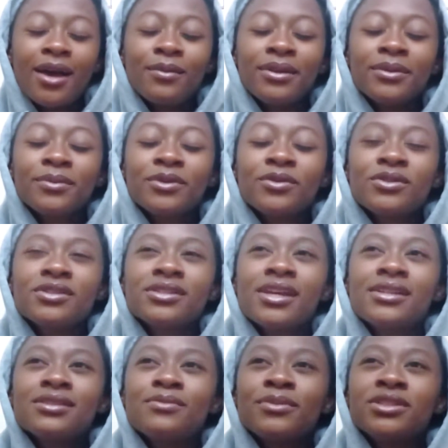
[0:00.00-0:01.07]
I'm like, because
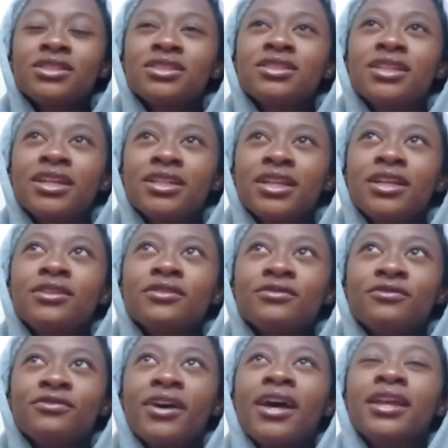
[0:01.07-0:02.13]
as a Manchester
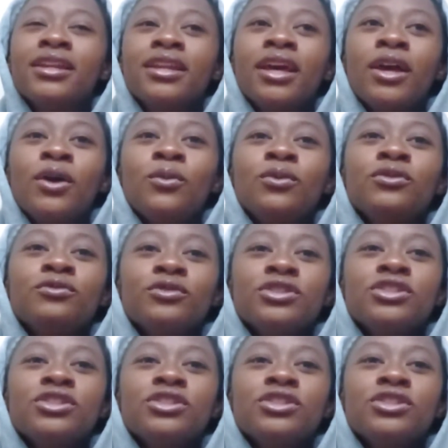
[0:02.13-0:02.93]
United fan, we've